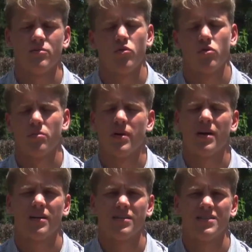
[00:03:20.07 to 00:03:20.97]

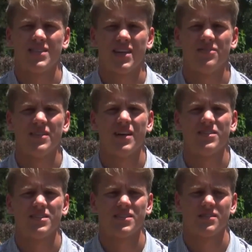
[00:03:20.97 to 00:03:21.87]
cornerback and safety. I
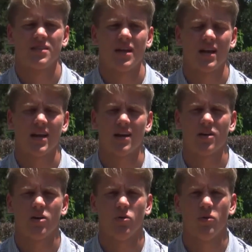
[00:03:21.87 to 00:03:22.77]
kind of
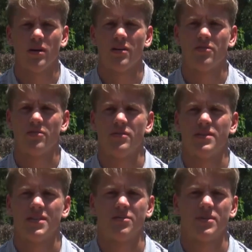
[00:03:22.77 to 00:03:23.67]
go wherever the
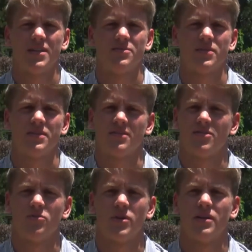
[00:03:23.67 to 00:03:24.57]
team needs me
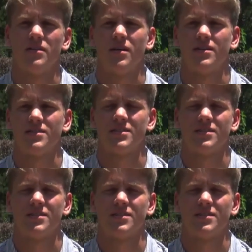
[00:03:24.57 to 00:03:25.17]
to win, honestly.